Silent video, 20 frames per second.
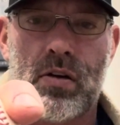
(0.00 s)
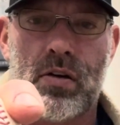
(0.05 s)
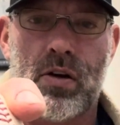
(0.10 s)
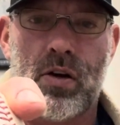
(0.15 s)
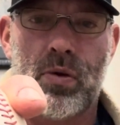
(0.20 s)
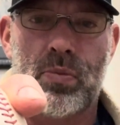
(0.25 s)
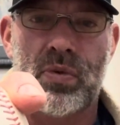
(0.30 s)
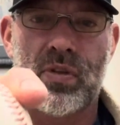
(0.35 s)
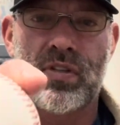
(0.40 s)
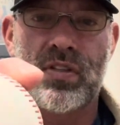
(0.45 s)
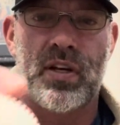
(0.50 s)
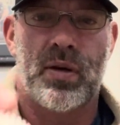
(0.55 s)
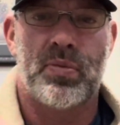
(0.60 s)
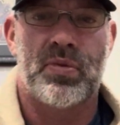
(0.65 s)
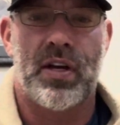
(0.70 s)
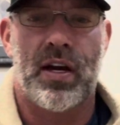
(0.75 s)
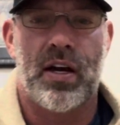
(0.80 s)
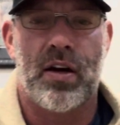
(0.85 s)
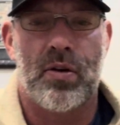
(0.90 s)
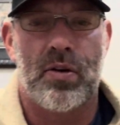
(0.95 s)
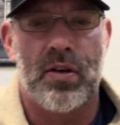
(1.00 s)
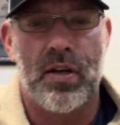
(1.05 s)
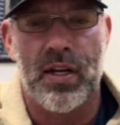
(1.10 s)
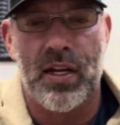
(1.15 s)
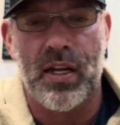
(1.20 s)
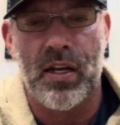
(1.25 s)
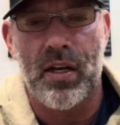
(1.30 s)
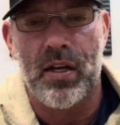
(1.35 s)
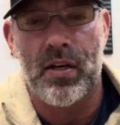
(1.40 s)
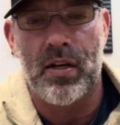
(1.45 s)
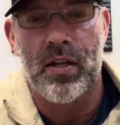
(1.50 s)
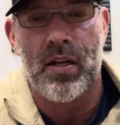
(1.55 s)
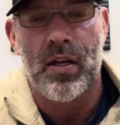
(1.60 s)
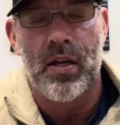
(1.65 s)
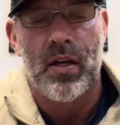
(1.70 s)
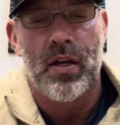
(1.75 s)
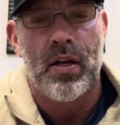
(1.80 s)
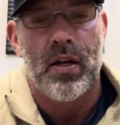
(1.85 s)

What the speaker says: Hope this helps out. Again,